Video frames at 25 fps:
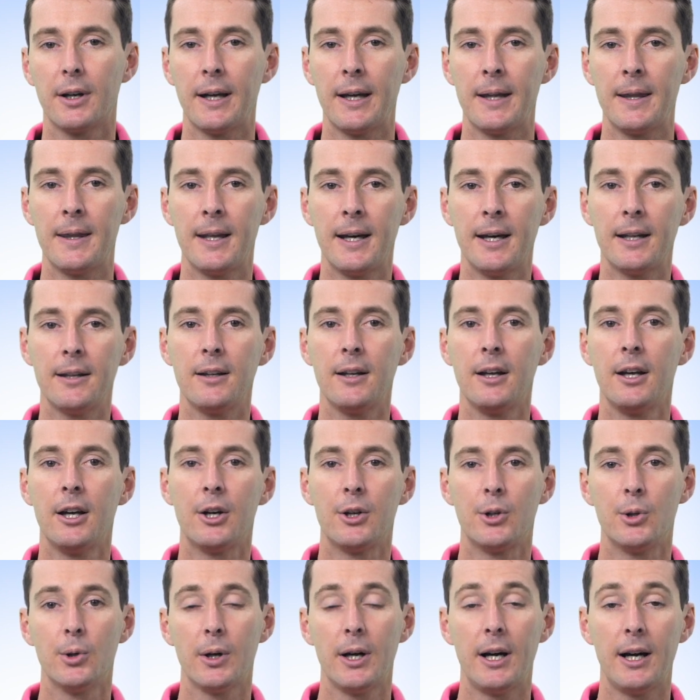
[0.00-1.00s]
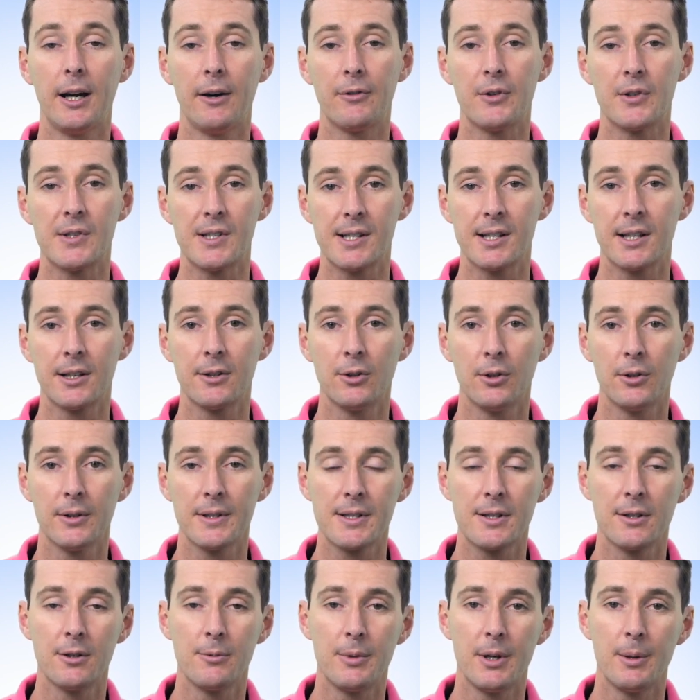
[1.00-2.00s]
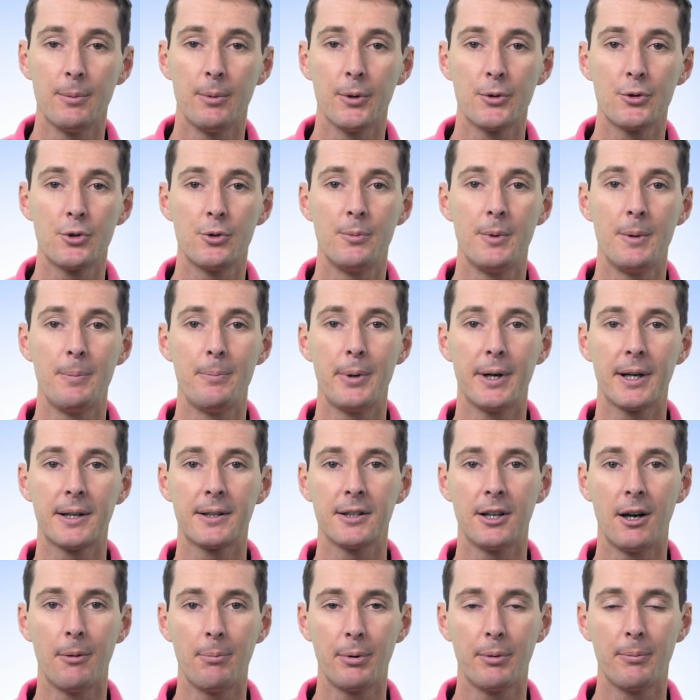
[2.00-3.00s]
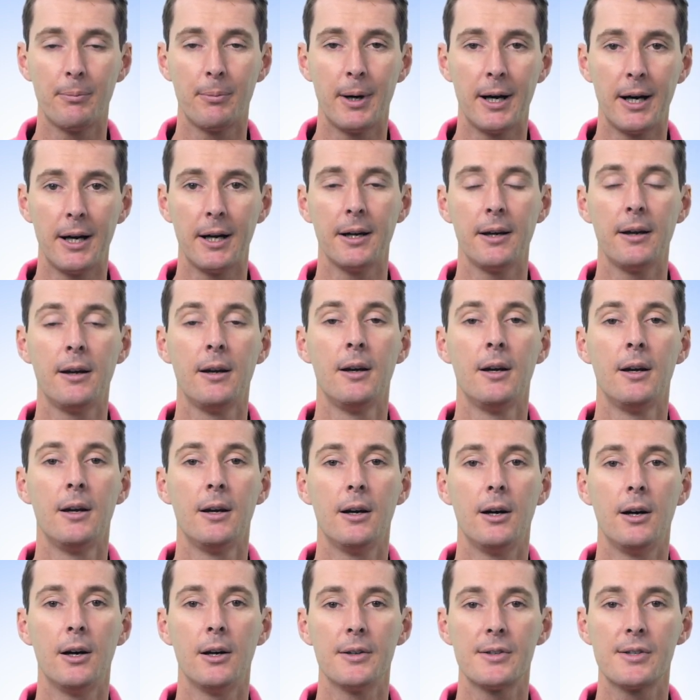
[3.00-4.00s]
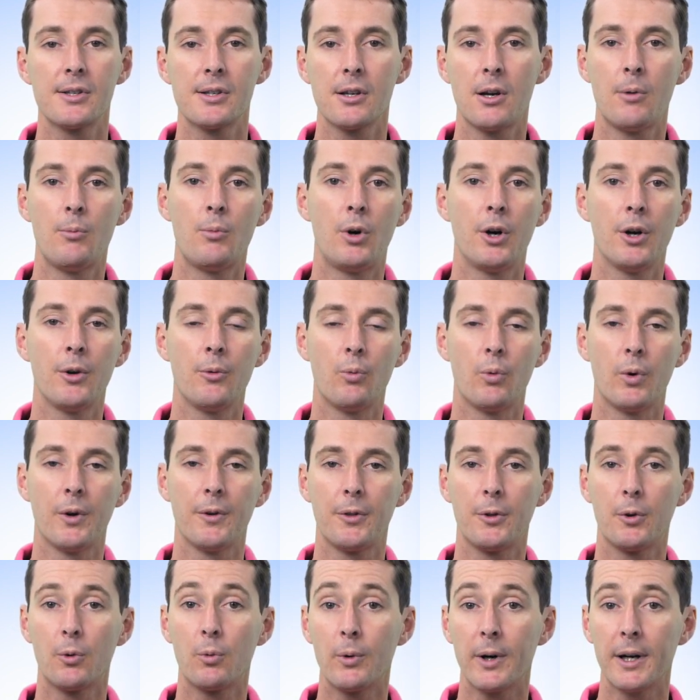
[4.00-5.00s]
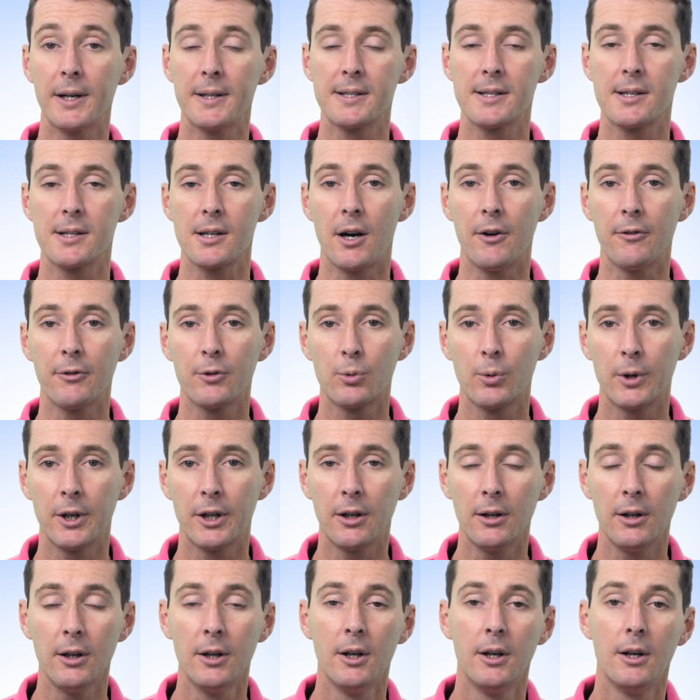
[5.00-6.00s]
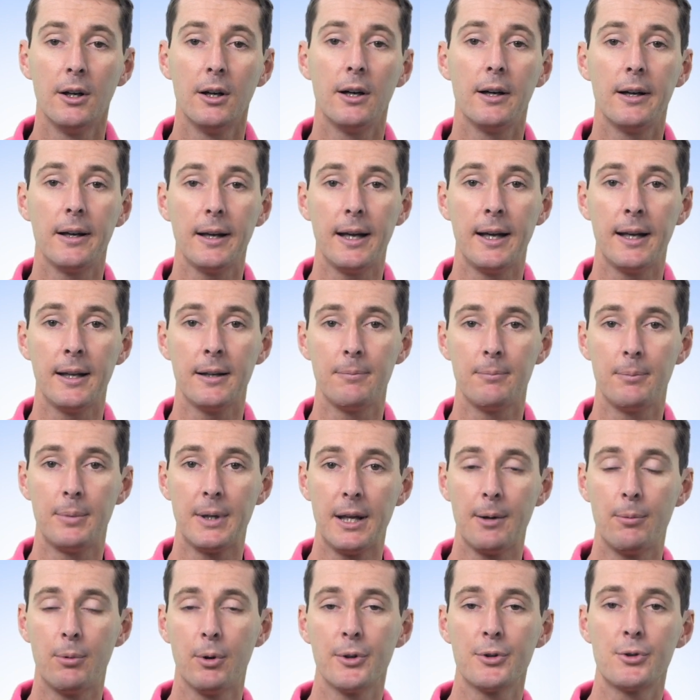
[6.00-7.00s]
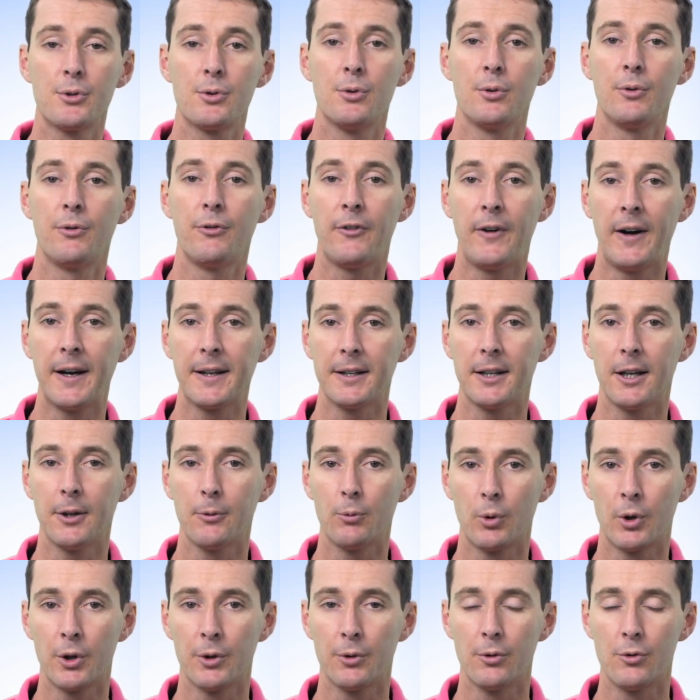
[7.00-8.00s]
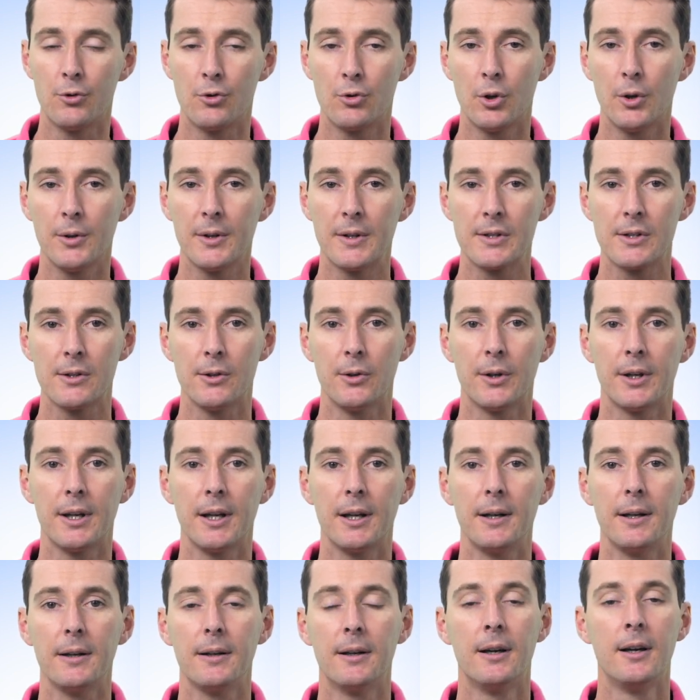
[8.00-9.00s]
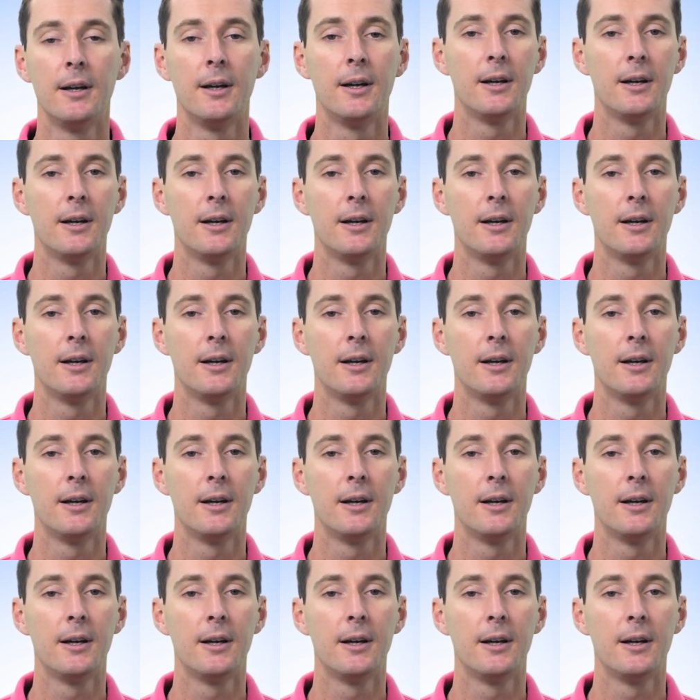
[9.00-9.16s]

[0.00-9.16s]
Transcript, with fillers: And then you'll have the signal is going to be able to be picked up by uh, someone with the right software and be able to find out where the drone is located.